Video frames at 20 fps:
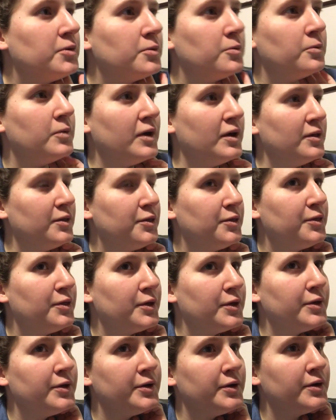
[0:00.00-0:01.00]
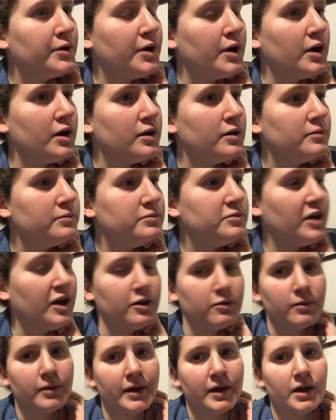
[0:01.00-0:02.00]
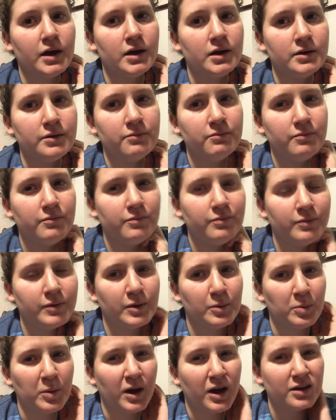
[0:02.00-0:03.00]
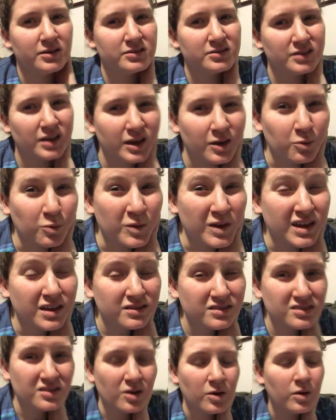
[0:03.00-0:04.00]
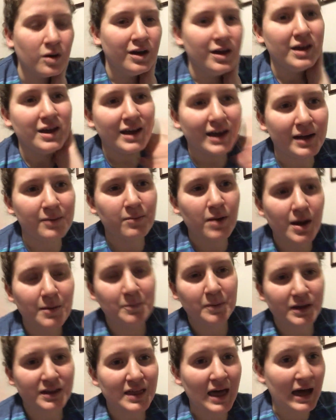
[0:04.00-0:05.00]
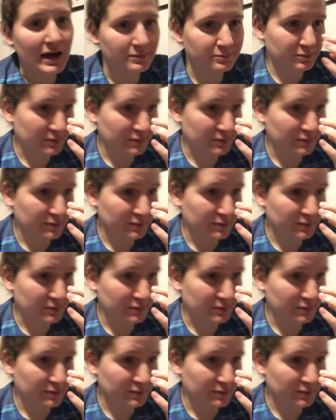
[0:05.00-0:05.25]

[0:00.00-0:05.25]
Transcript: with diarrhea the past like week, so it might be that,